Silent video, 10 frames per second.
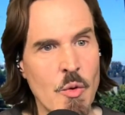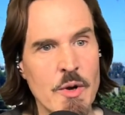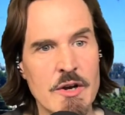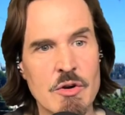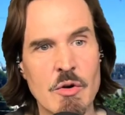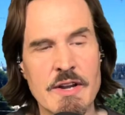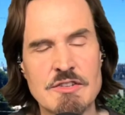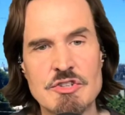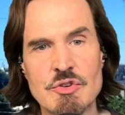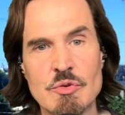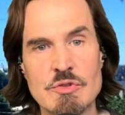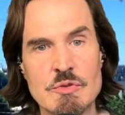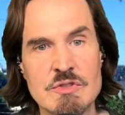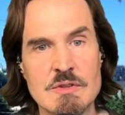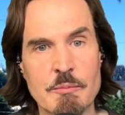We are going to
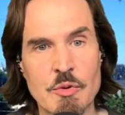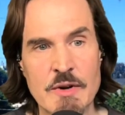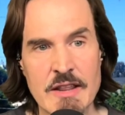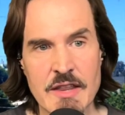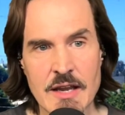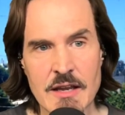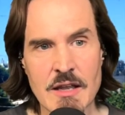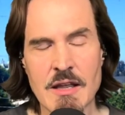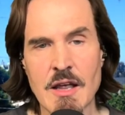do some breathing.